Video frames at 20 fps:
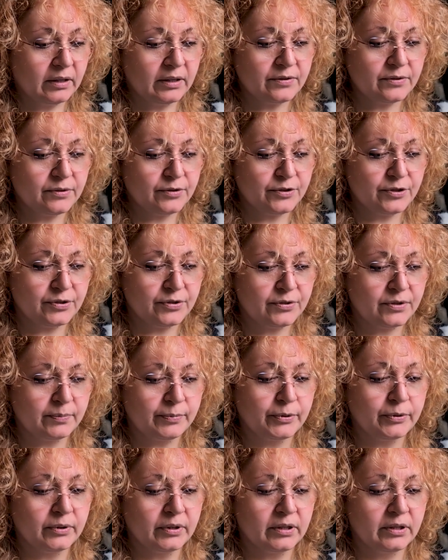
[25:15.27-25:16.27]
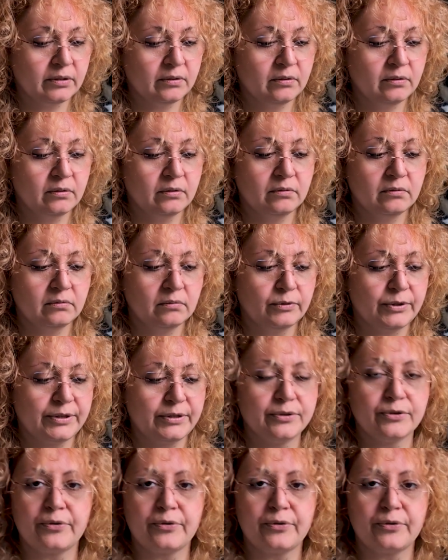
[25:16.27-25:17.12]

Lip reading: it's just a book with